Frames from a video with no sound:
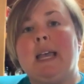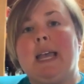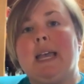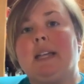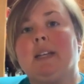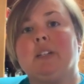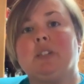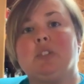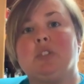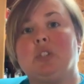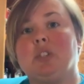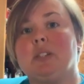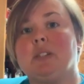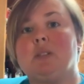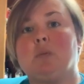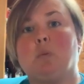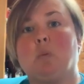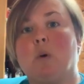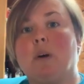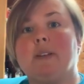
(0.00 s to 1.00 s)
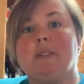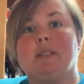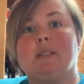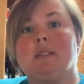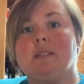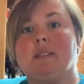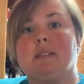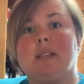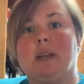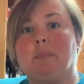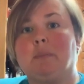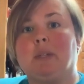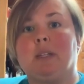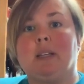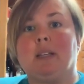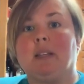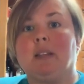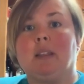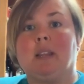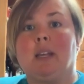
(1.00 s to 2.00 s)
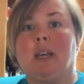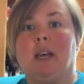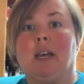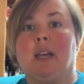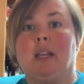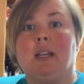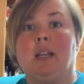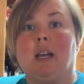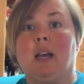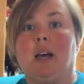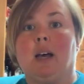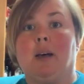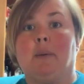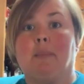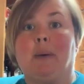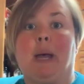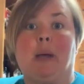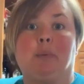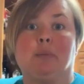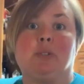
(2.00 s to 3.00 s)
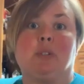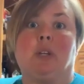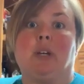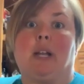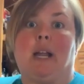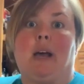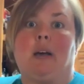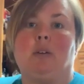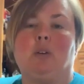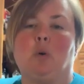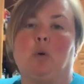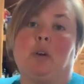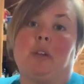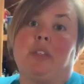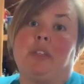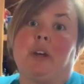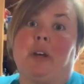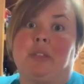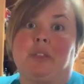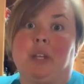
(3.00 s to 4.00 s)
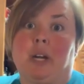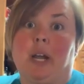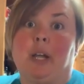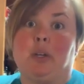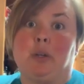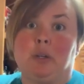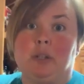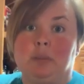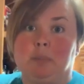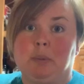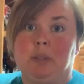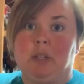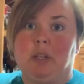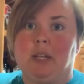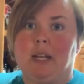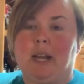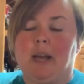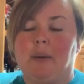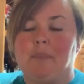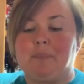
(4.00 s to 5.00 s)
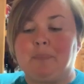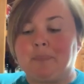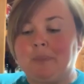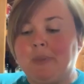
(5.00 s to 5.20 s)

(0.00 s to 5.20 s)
and it just wasn't something that I was good at or thought that I could be good at.